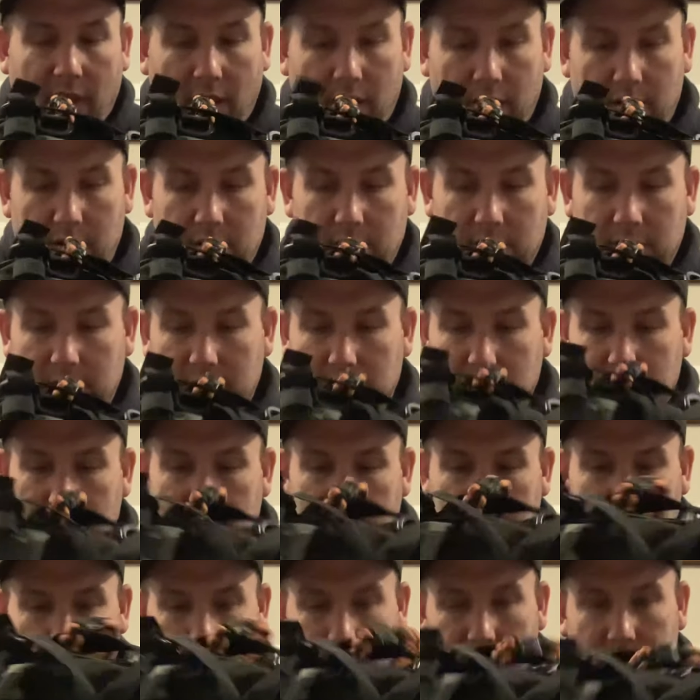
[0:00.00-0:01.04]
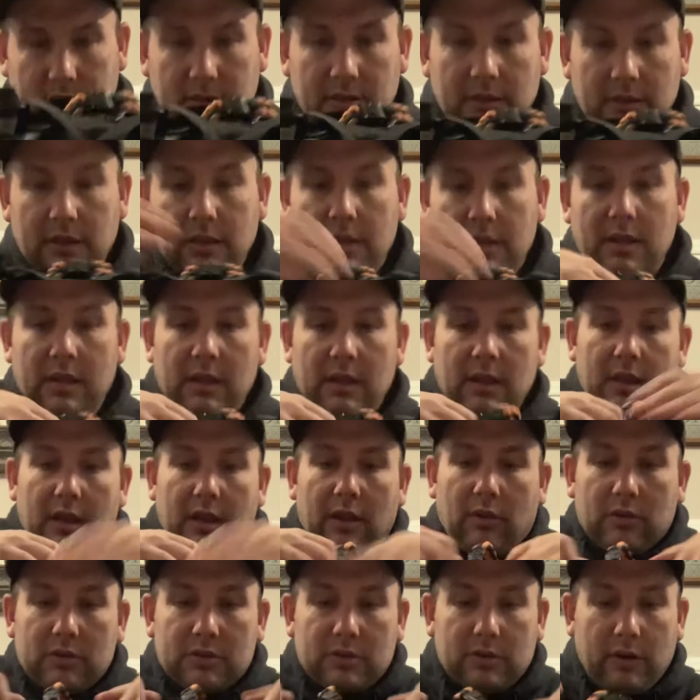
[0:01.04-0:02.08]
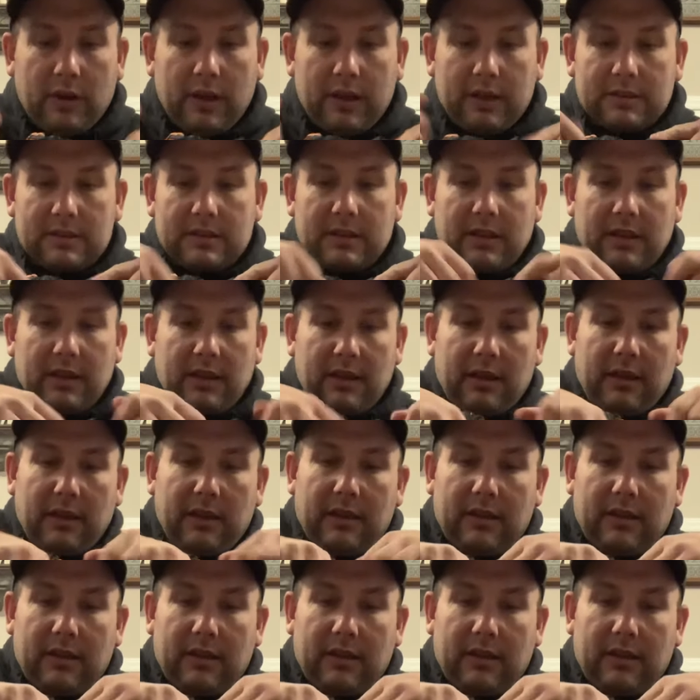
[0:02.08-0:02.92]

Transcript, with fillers: Uh, it also has a